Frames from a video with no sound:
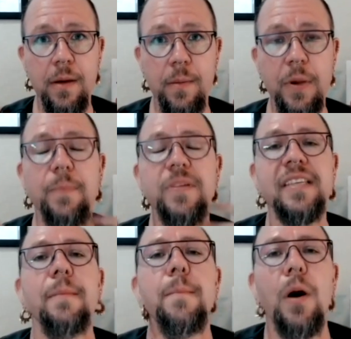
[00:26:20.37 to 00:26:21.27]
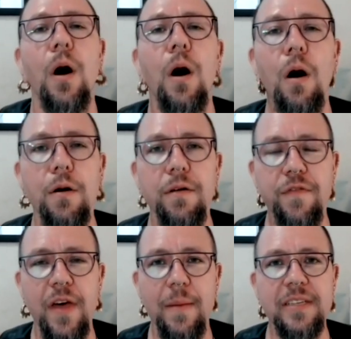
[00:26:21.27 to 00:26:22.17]
but some part of
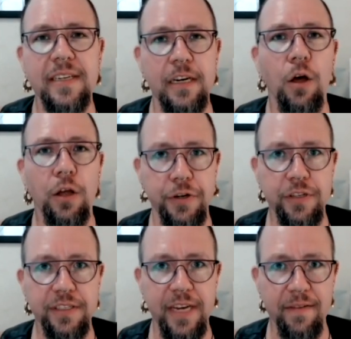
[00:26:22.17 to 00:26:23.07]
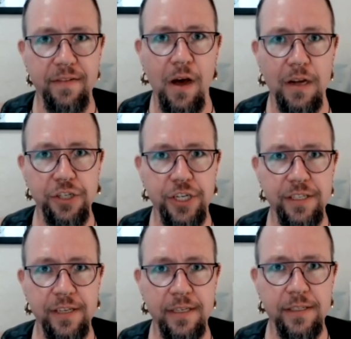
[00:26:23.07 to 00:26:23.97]
them is in an altered state of
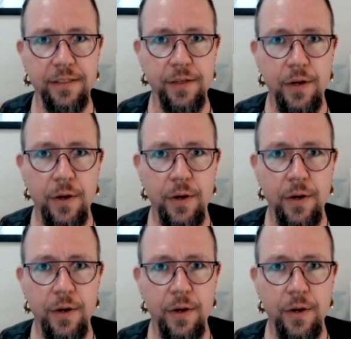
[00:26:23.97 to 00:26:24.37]
consciousness.